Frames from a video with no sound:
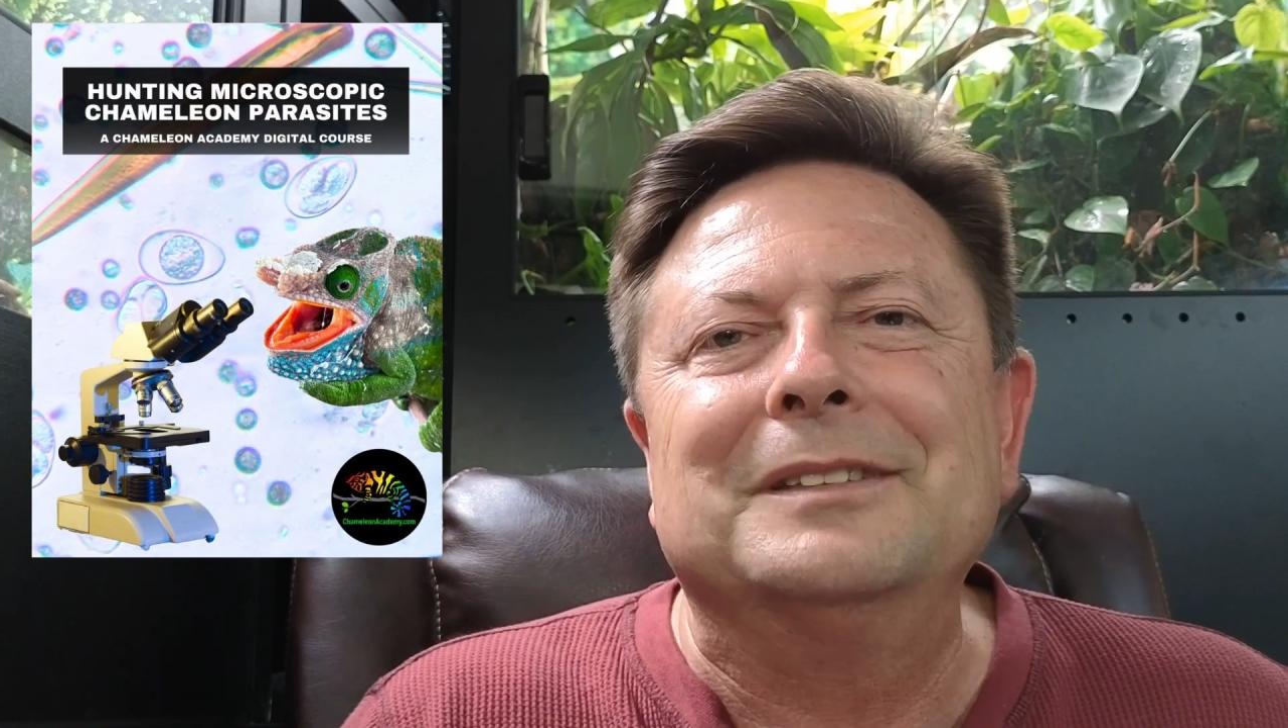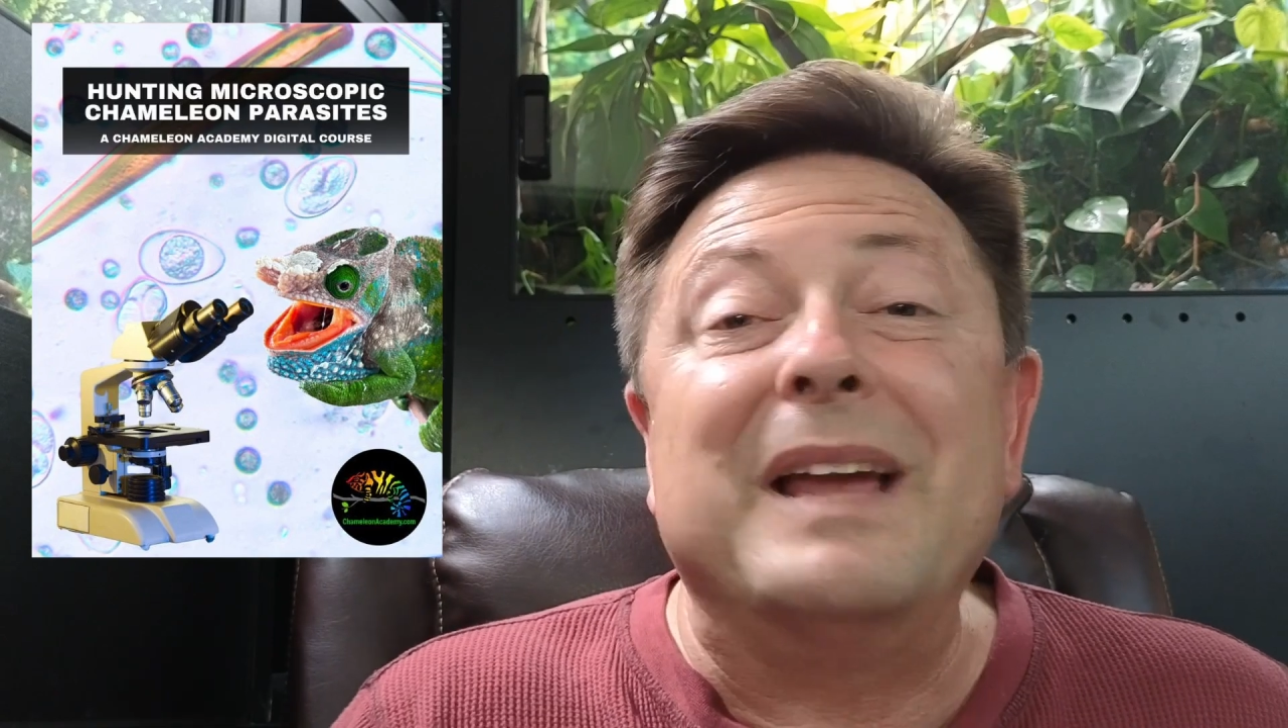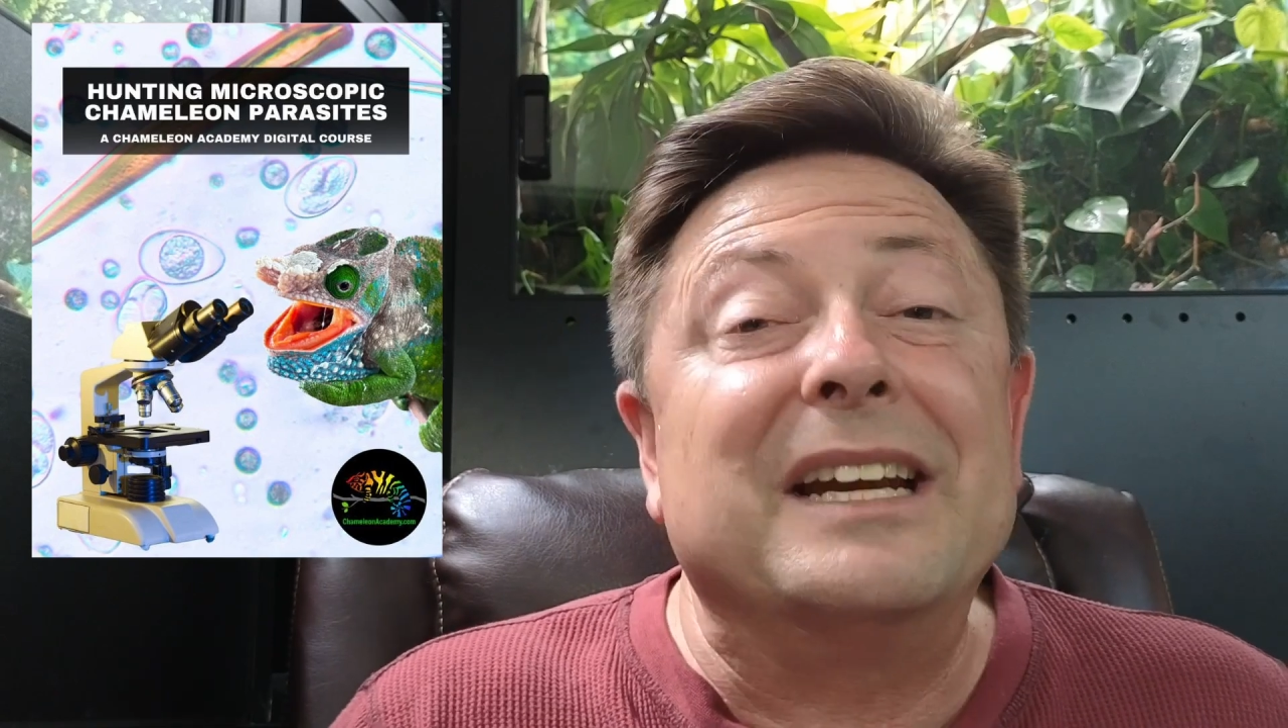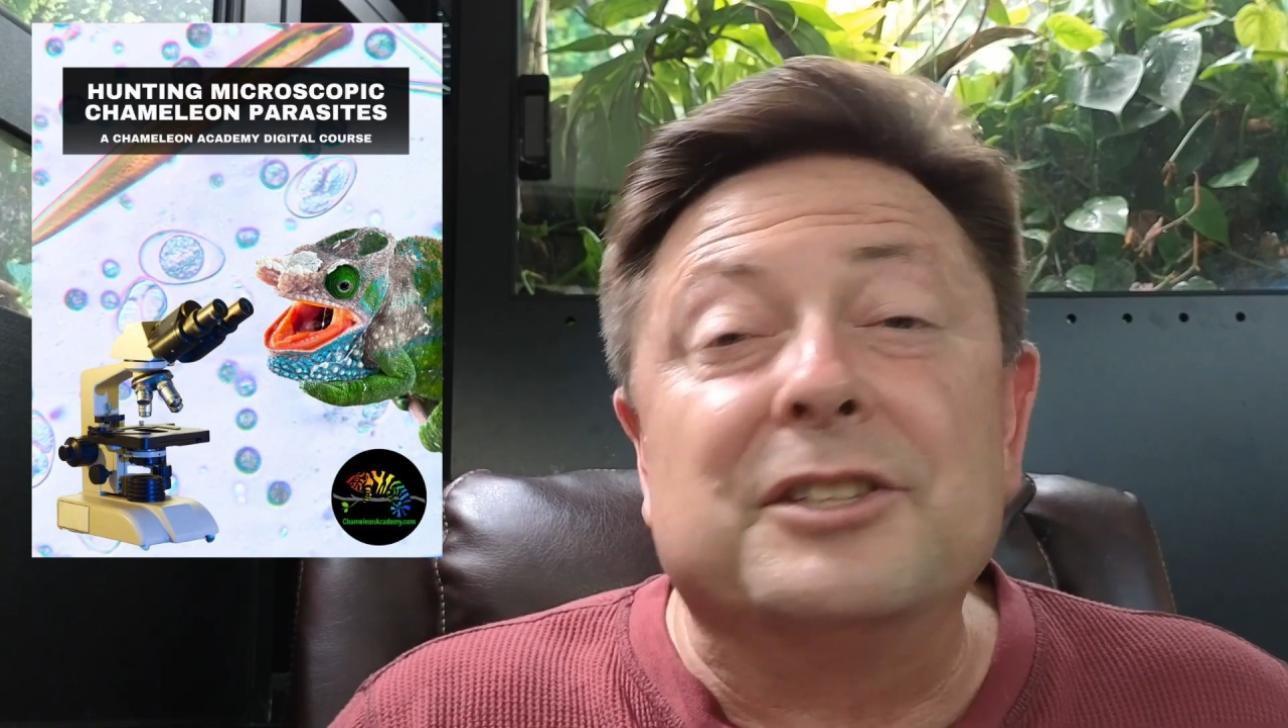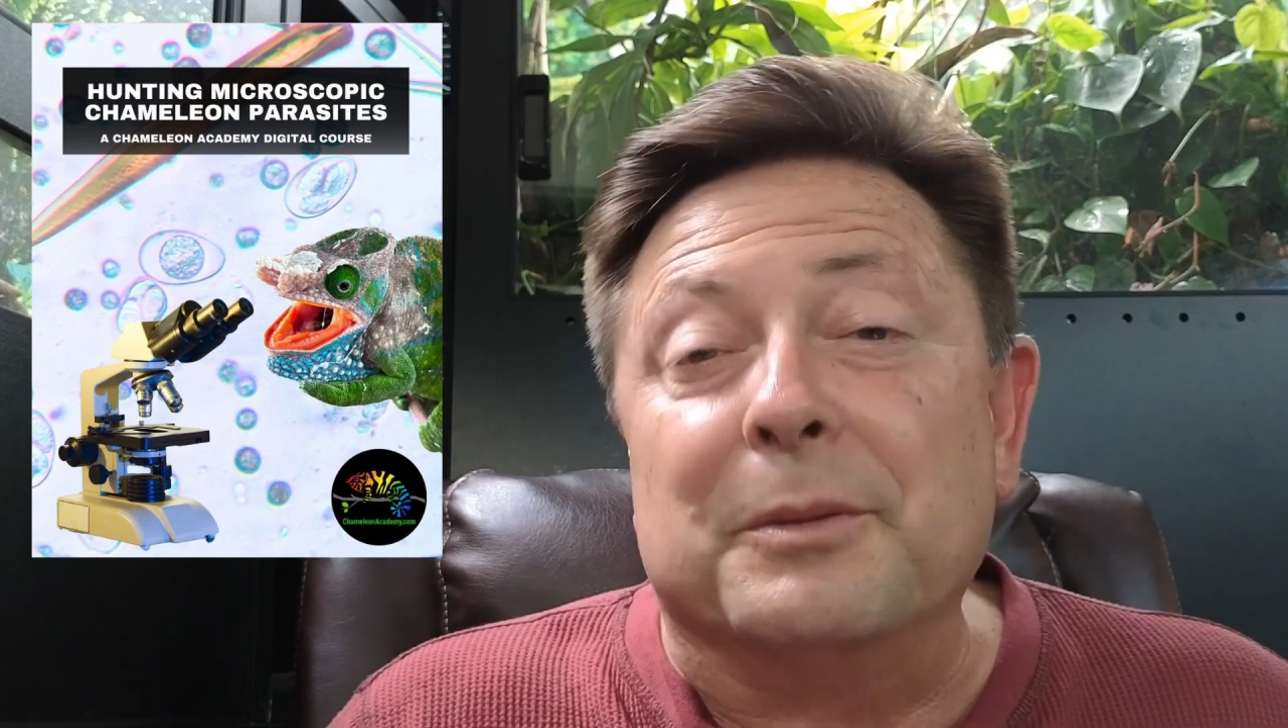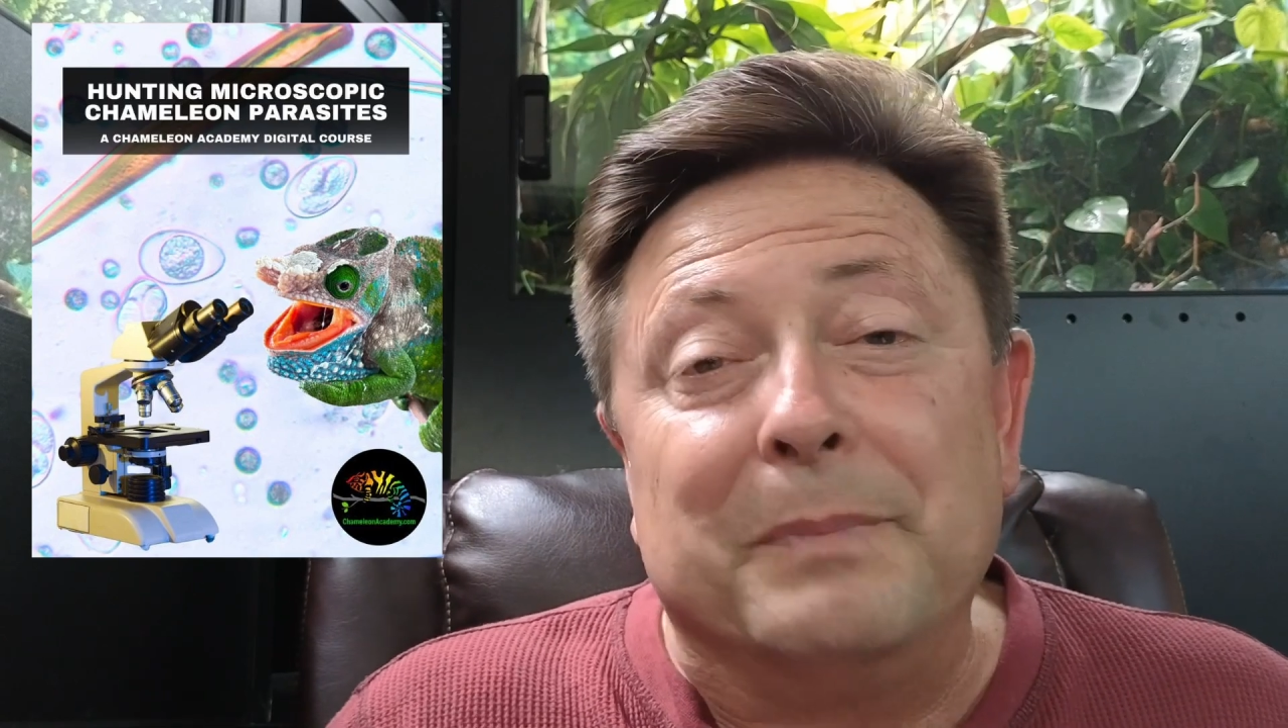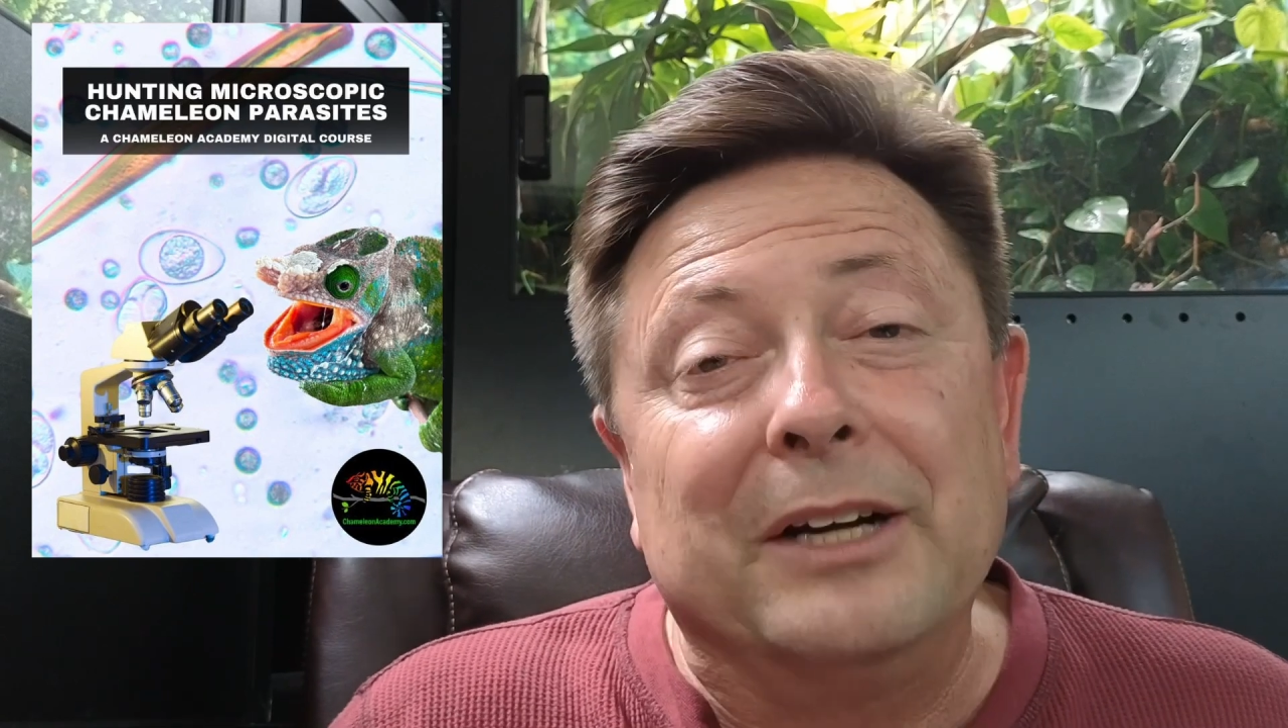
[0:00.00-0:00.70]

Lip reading: to manage the